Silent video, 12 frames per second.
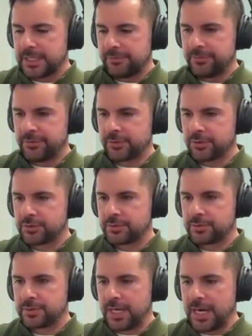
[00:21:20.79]
if
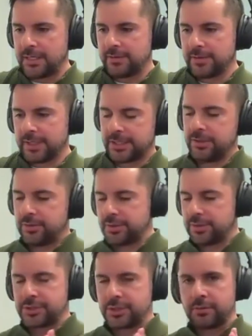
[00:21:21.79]
you're kind of like
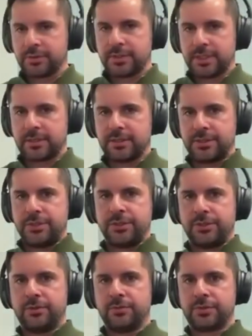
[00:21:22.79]
you can start with like the
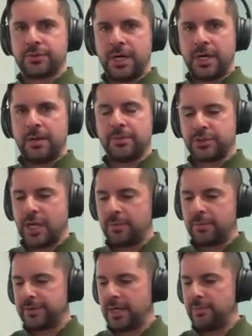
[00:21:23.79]
two Stripe and
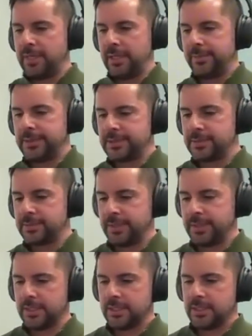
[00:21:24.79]
Shopify payments,
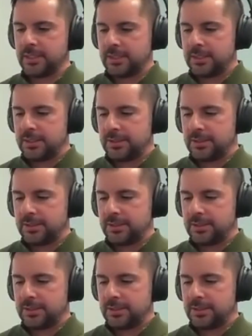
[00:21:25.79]
but